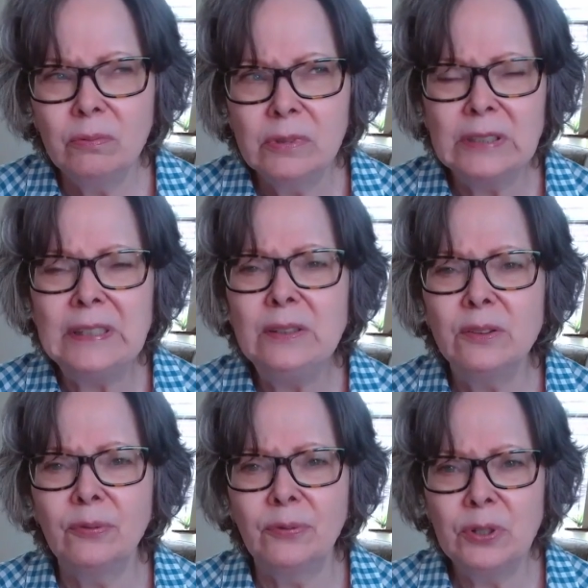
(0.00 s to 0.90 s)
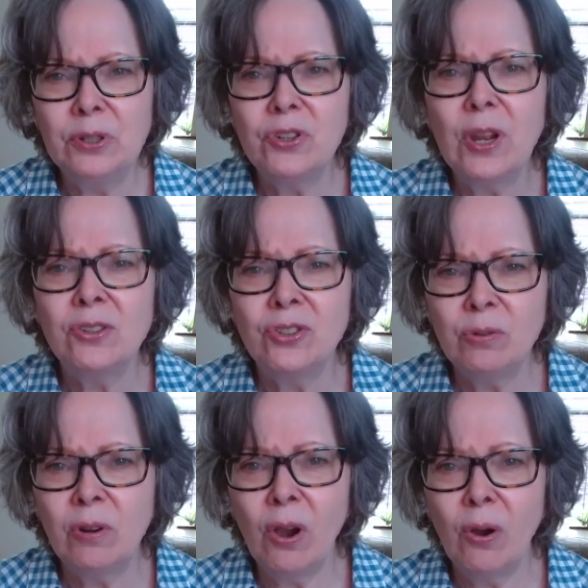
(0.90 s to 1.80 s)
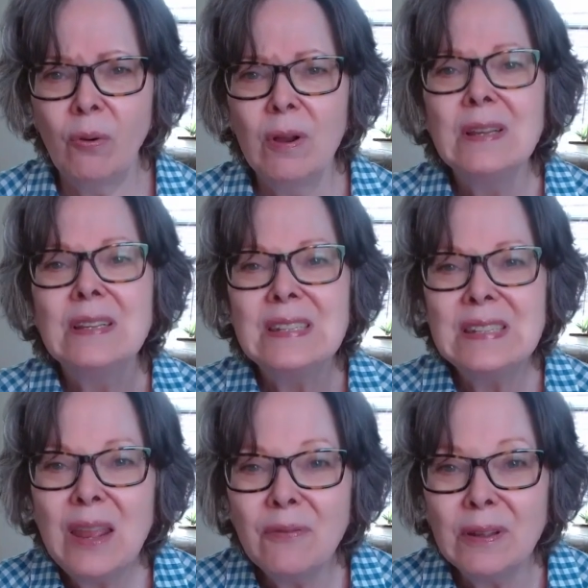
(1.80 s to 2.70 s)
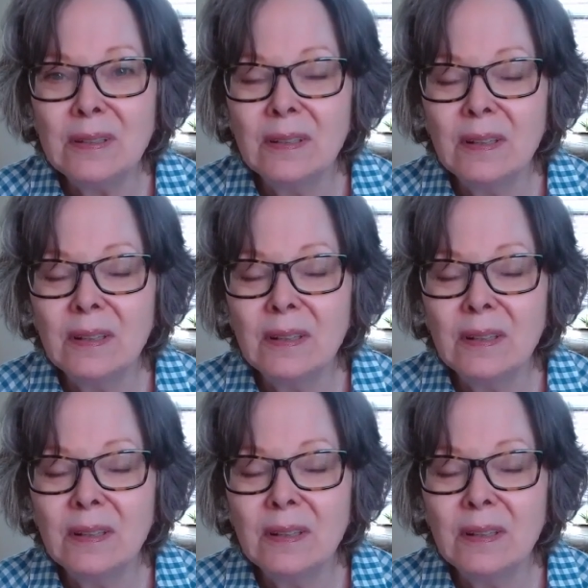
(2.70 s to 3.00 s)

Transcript: delete the footage as you go. Save it.